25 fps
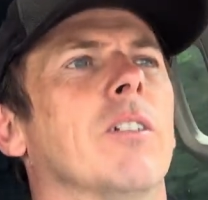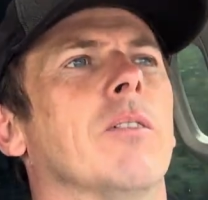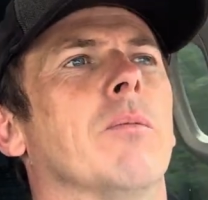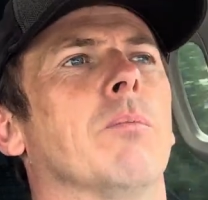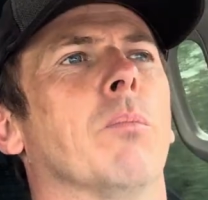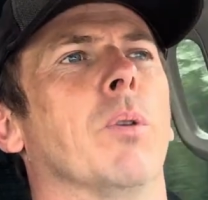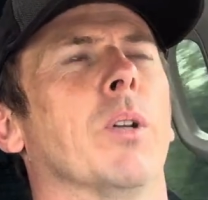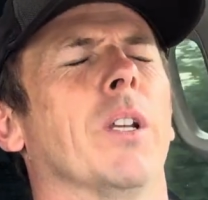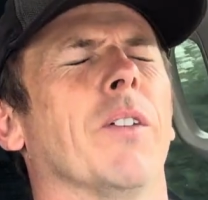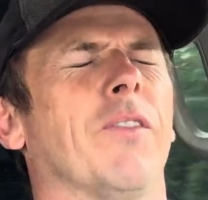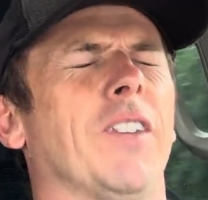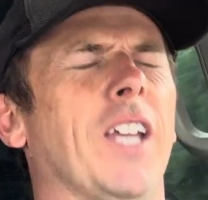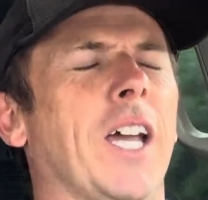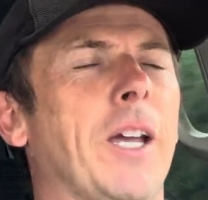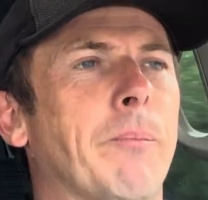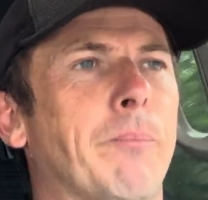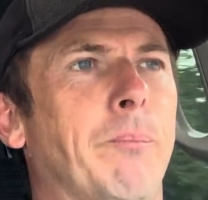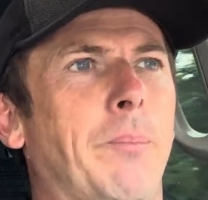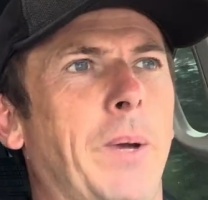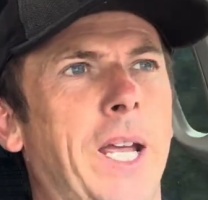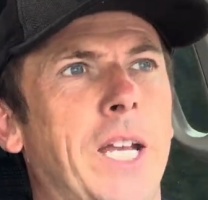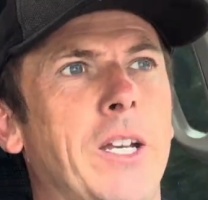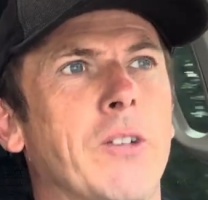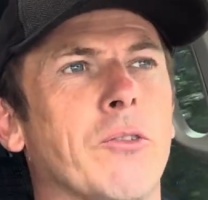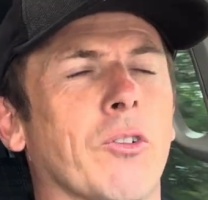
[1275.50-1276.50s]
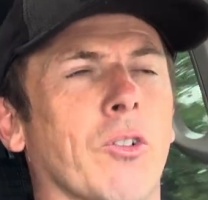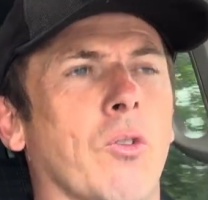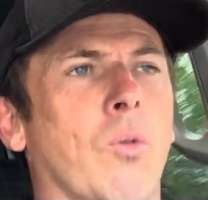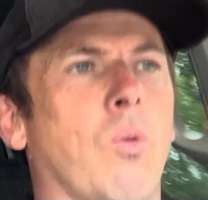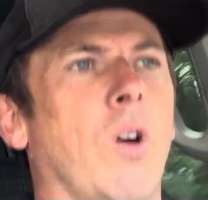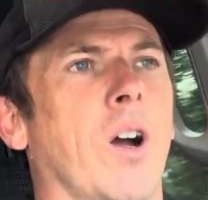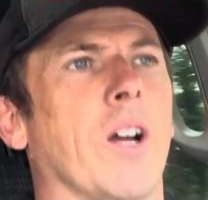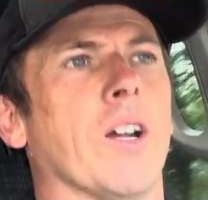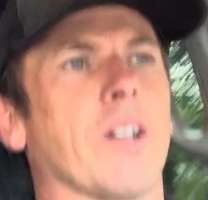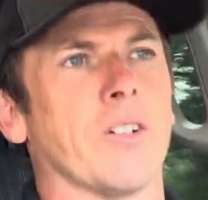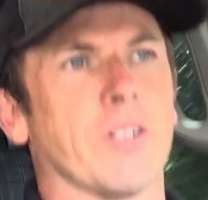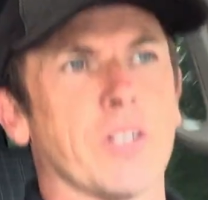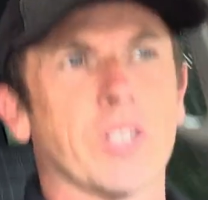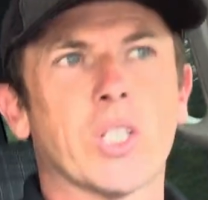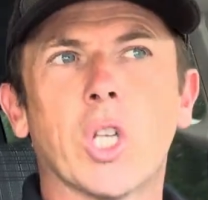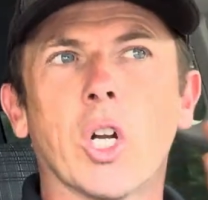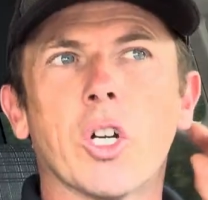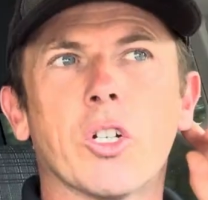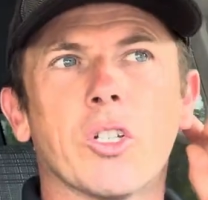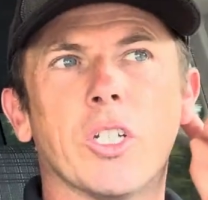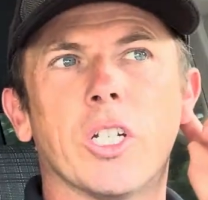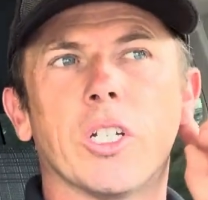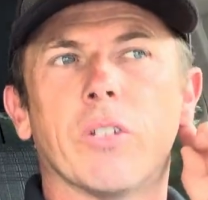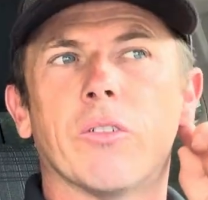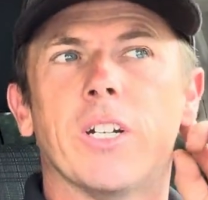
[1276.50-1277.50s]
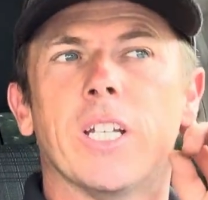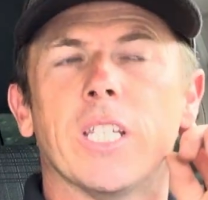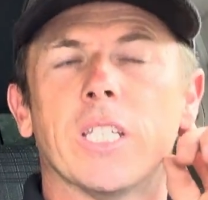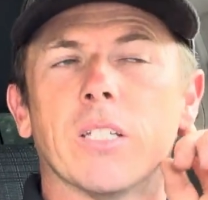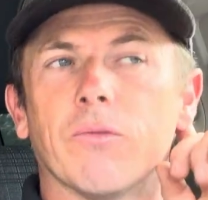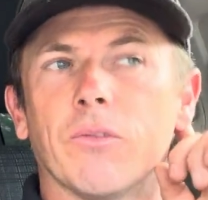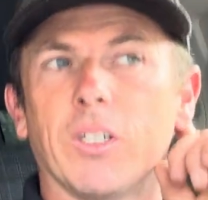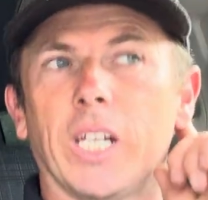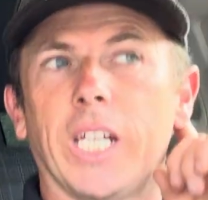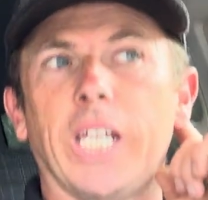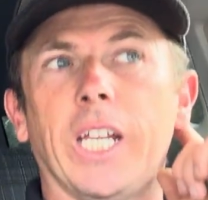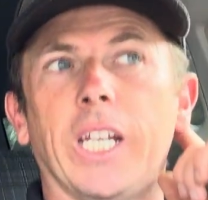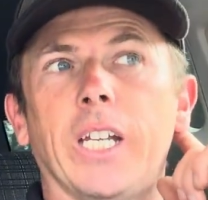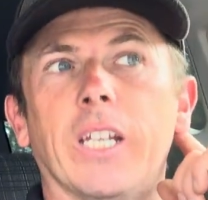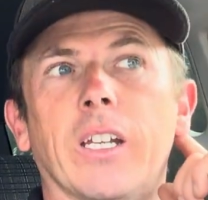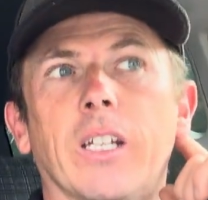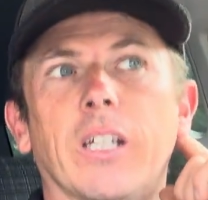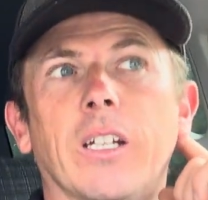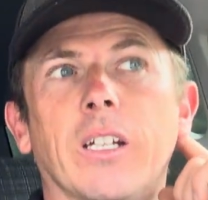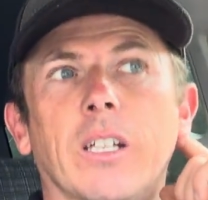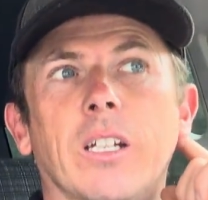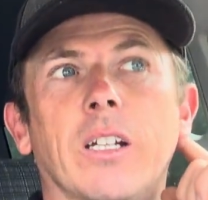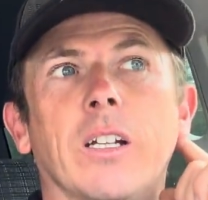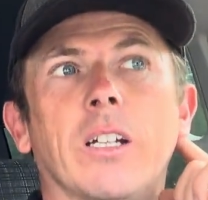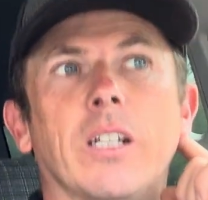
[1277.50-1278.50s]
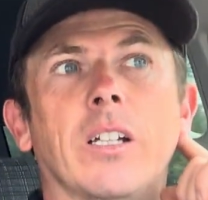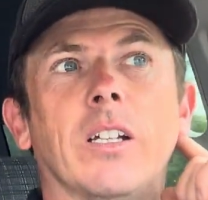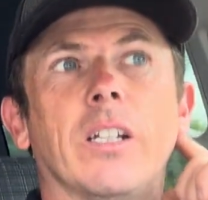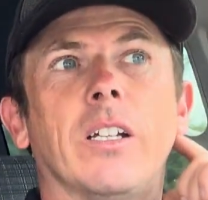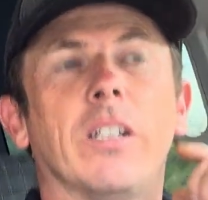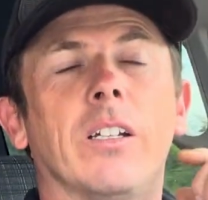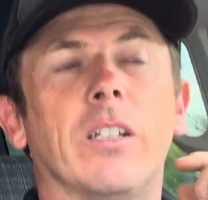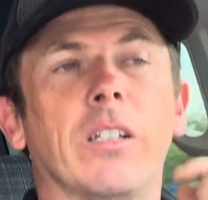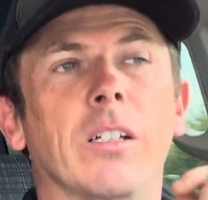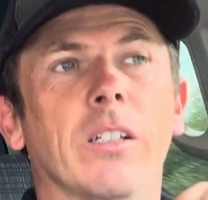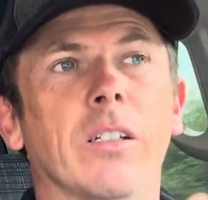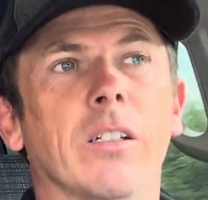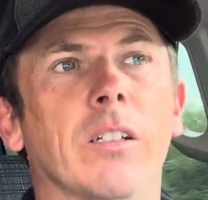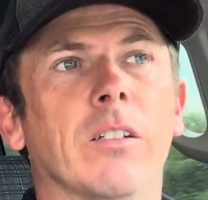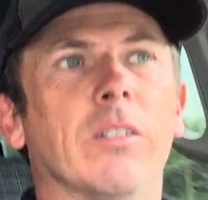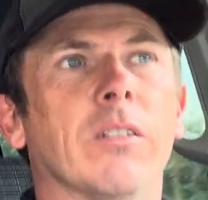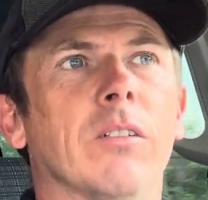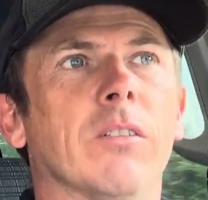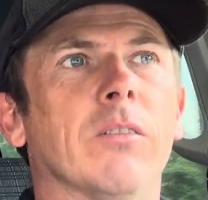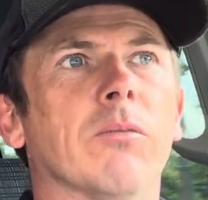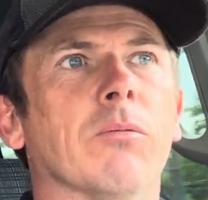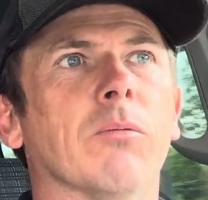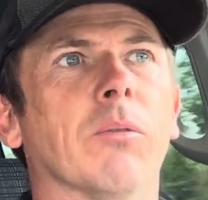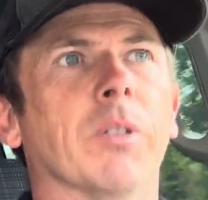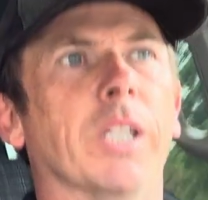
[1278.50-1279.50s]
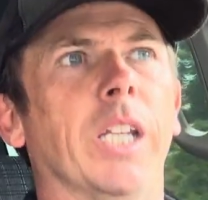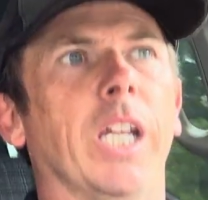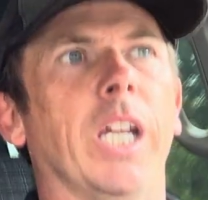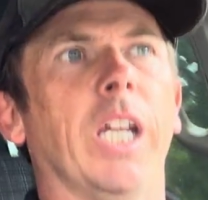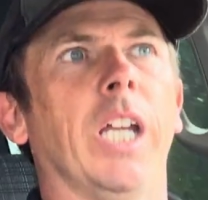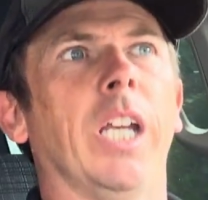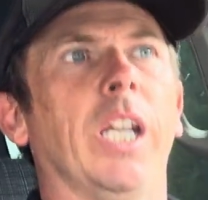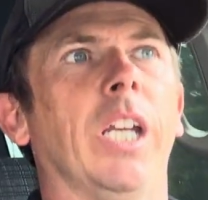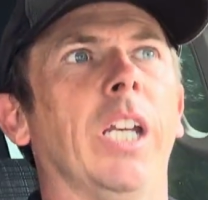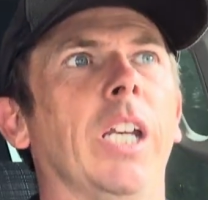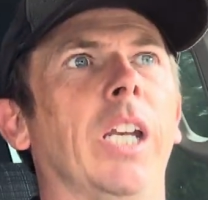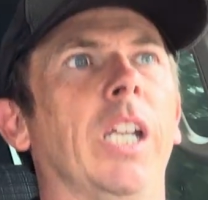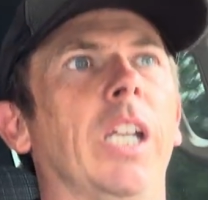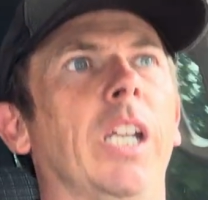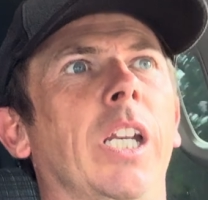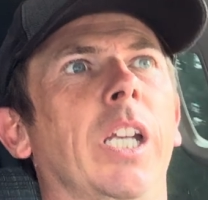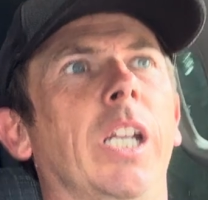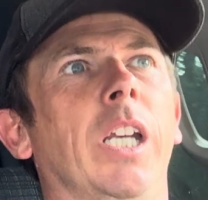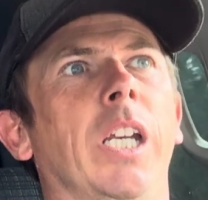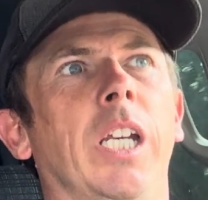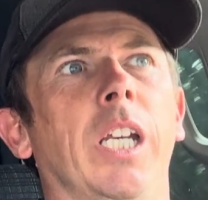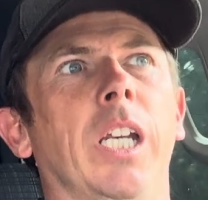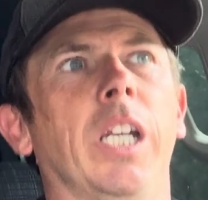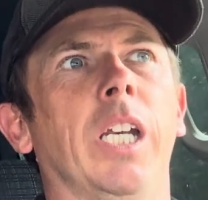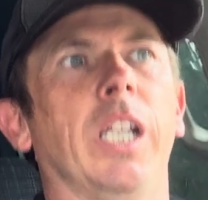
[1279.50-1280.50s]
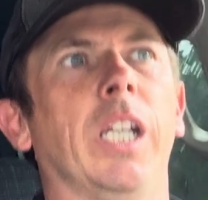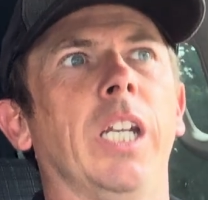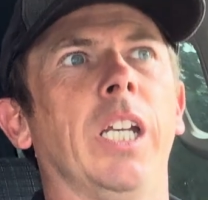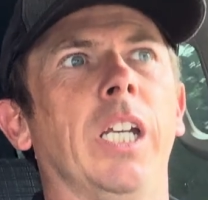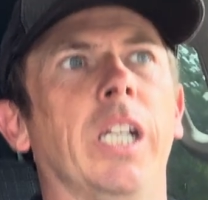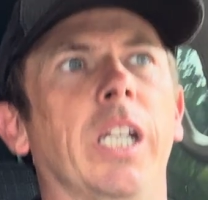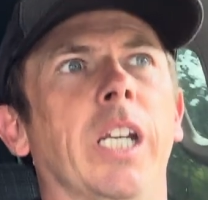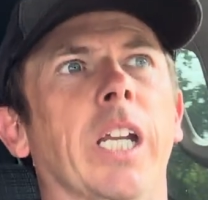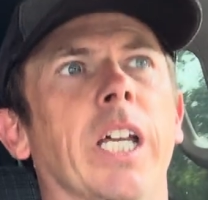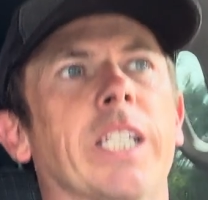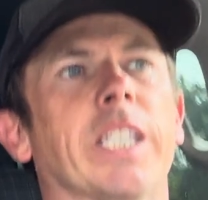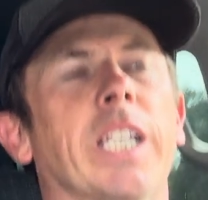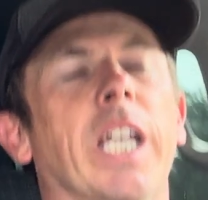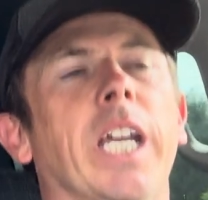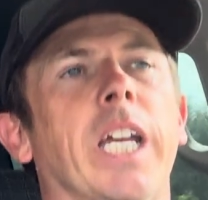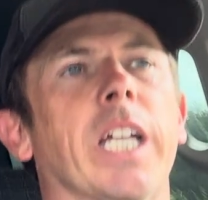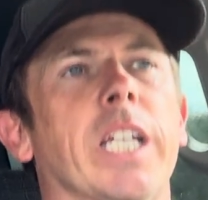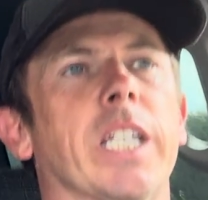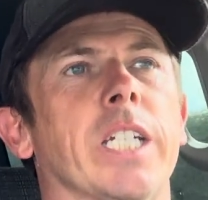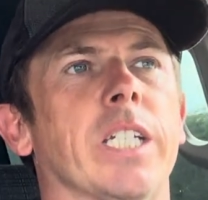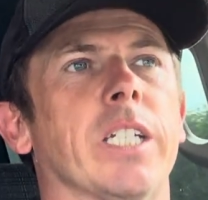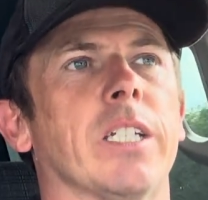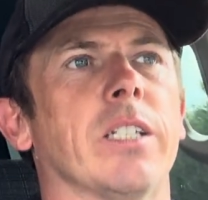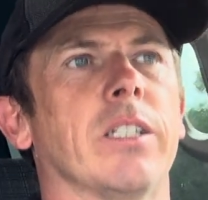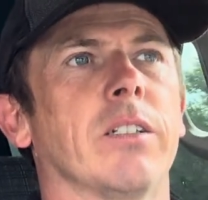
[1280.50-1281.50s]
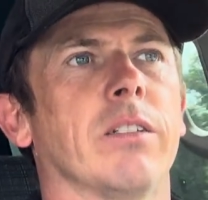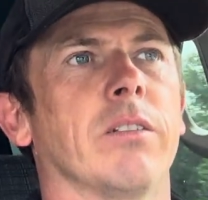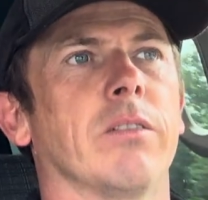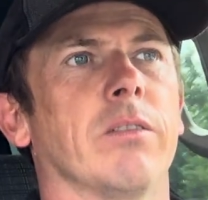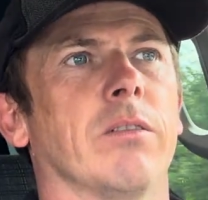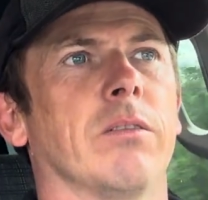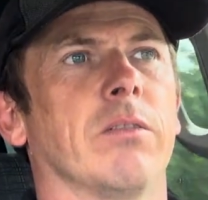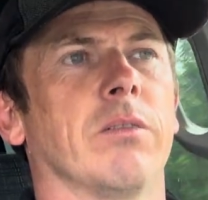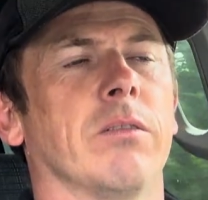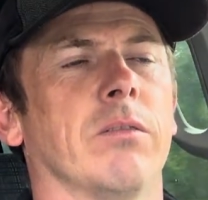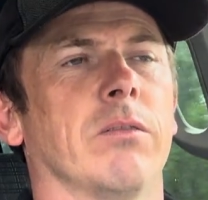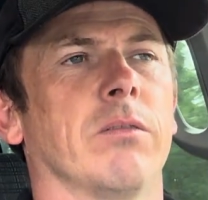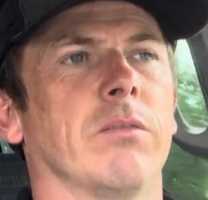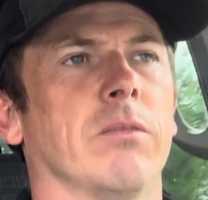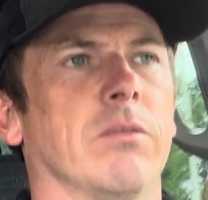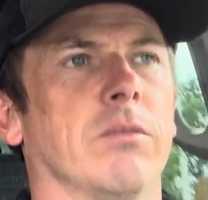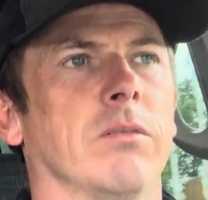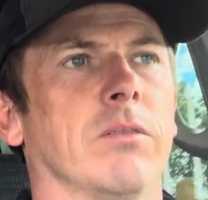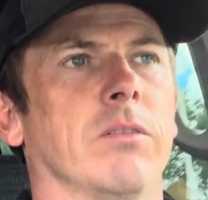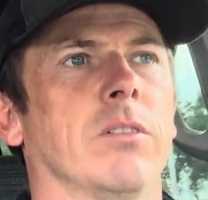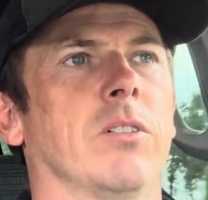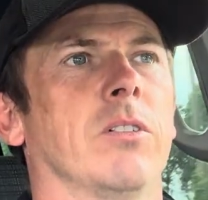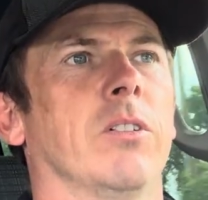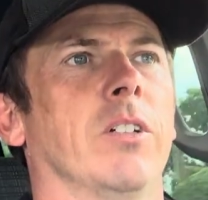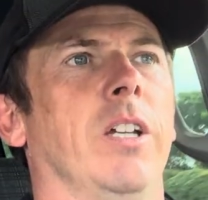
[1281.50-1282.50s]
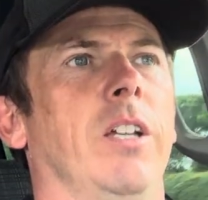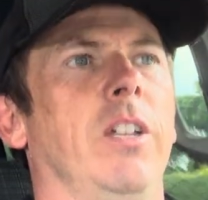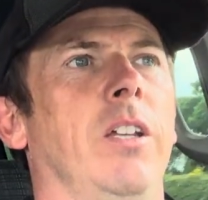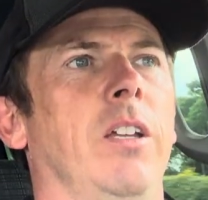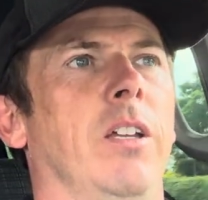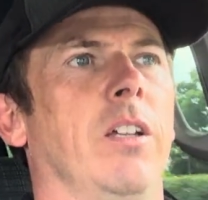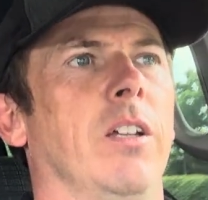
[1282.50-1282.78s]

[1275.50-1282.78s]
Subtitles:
but if that bend requires 30 degrees of lean within a second, okay,